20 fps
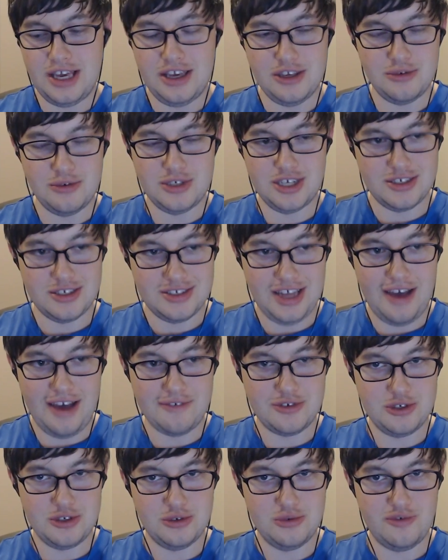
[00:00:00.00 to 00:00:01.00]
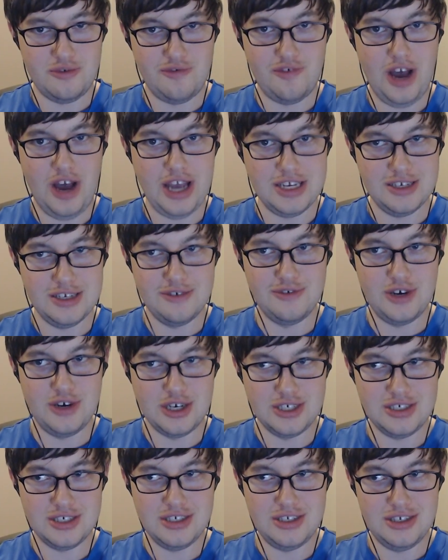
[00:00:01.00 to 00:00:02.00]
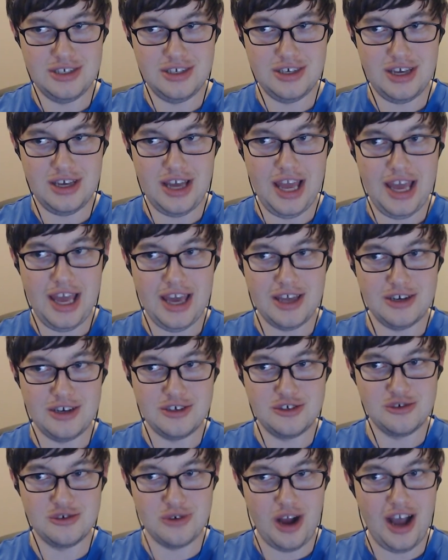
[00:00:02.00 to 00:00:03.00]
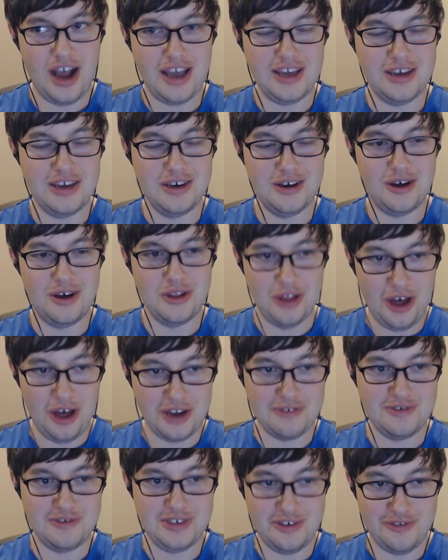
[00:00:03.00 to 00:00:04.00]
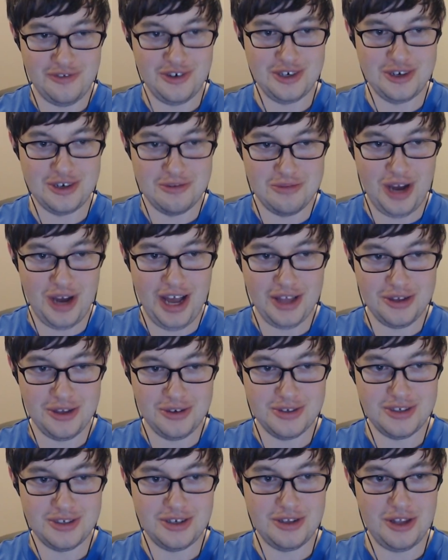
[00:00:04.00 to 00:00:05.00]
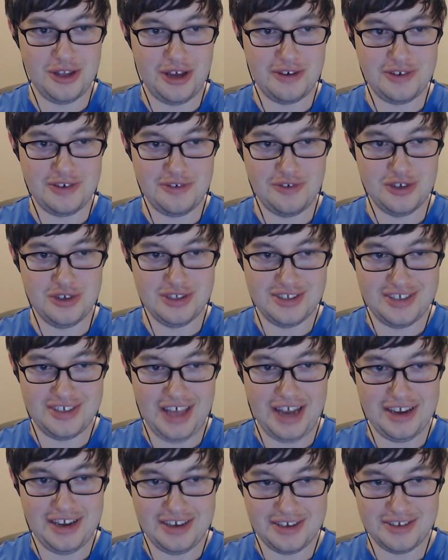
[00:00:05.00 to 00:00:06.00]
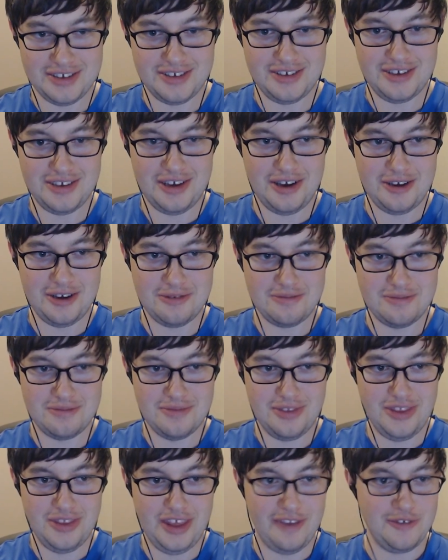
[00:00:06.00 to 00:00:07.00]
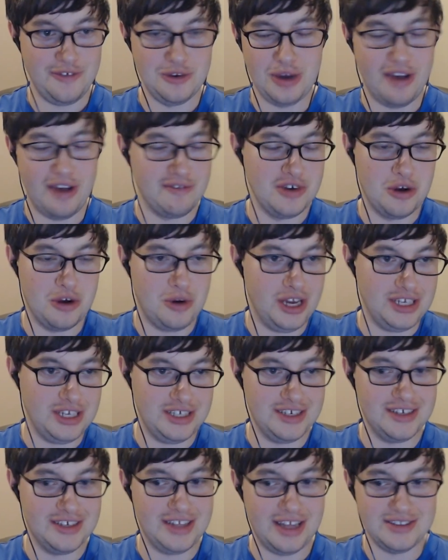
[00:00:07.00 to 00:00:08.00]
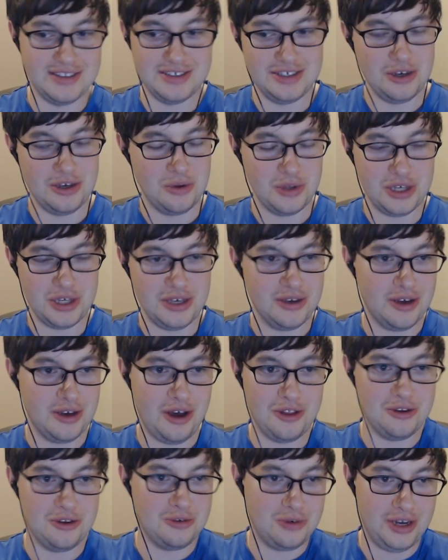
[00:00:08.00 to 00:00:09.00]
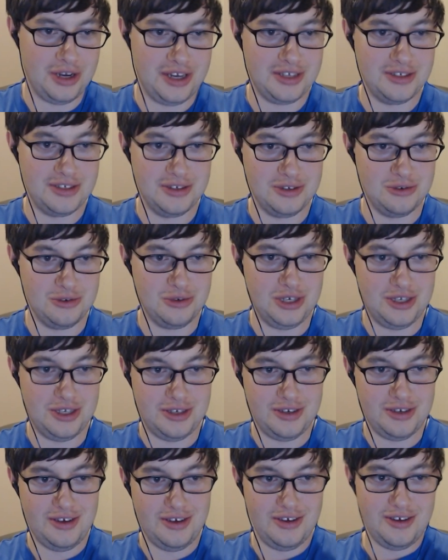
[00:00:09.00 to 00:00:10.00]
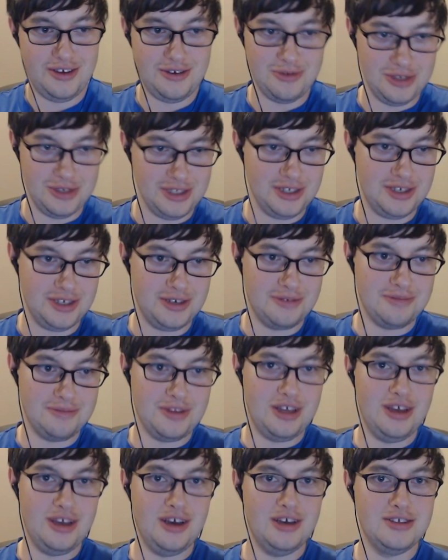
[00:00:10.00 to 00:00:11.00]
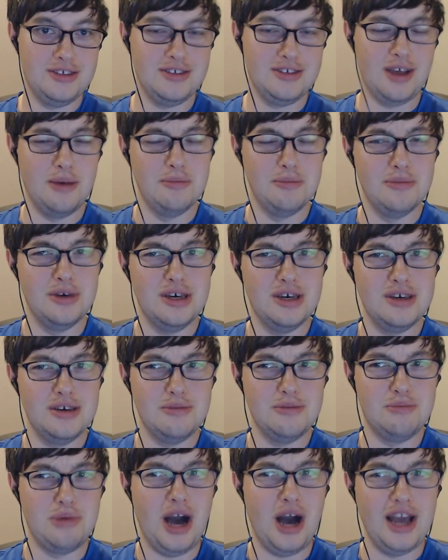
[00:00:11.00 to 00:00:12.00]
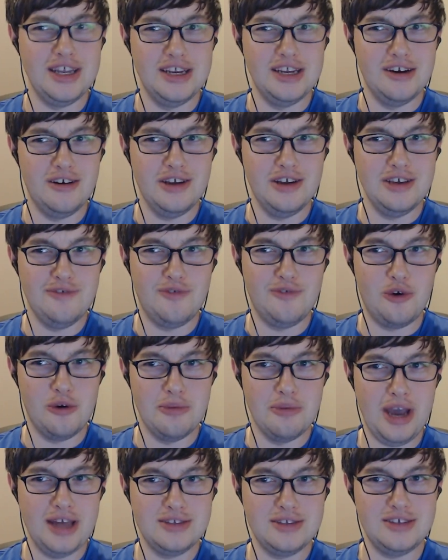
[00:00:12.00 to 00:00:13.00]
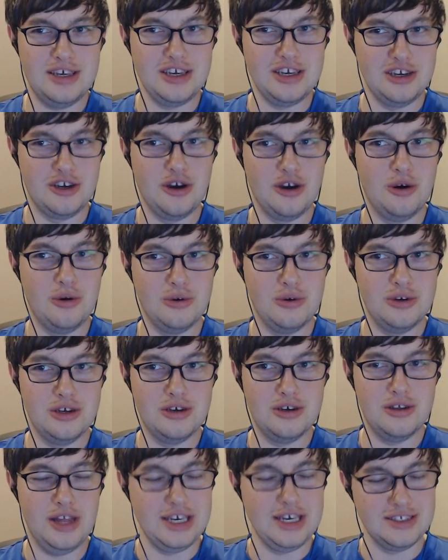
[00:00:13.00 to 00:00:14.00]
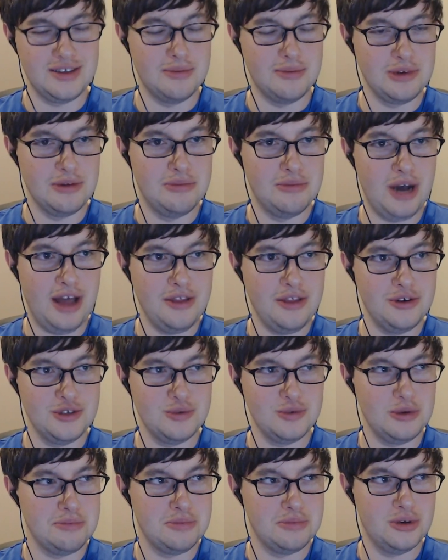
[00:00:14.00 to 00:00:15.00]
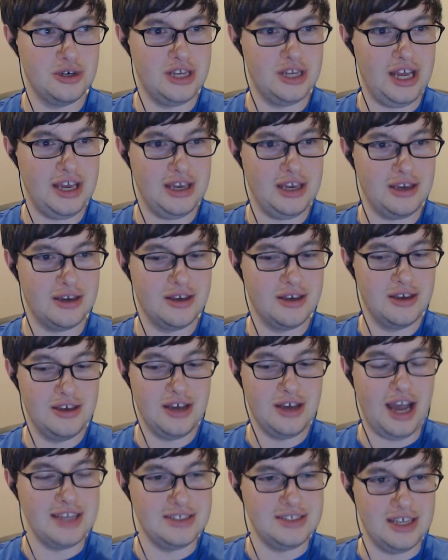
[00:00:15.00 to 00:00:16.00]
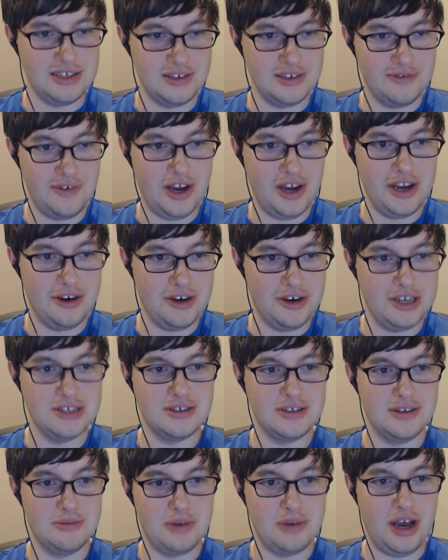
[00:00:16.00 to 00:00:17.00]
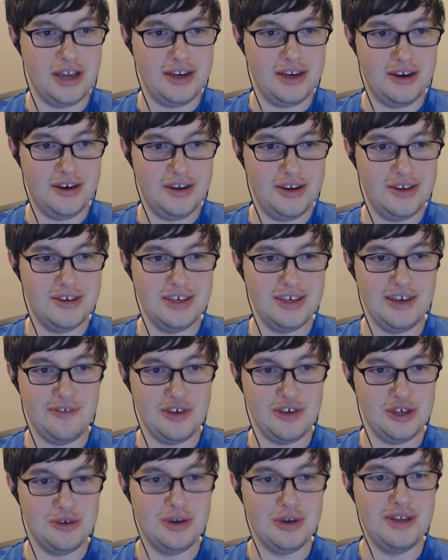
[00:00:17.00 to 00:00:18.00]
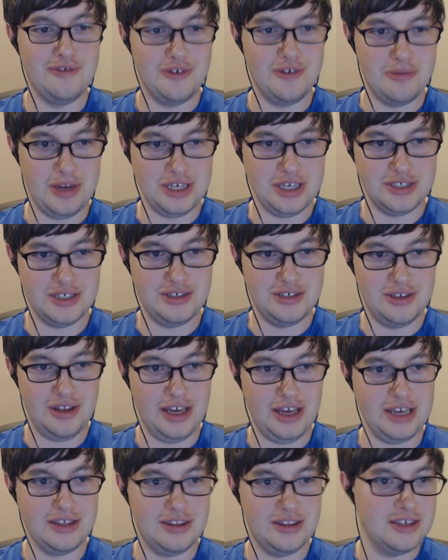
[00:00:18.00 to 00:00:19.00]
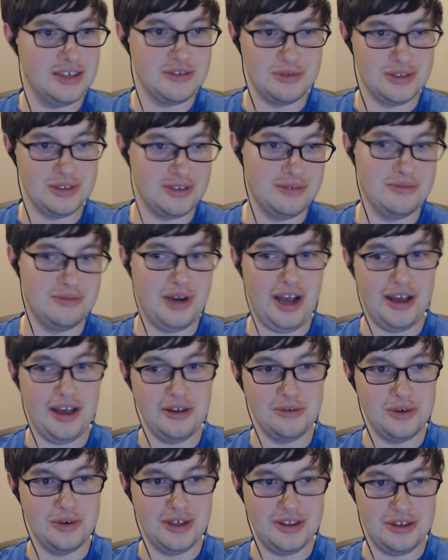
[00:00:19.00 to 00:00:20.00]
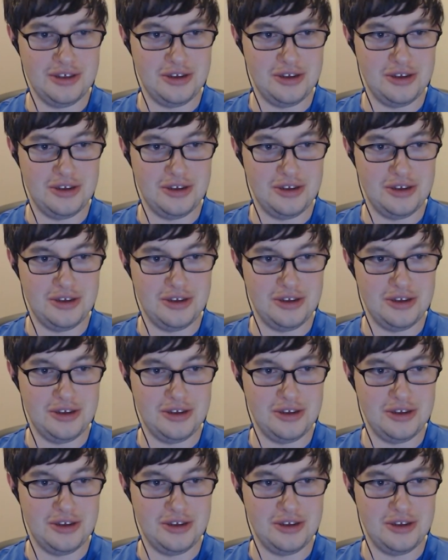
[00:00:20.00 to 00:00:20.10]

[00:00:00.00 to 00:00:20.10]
you just have to find a function and try a lot of different compilers and a lot of different settings. If you have no idea, that's the only other way to do it, really. Some binary formats encode, like some compilers will put a identifier into the binary, giving you information like this was compiled with,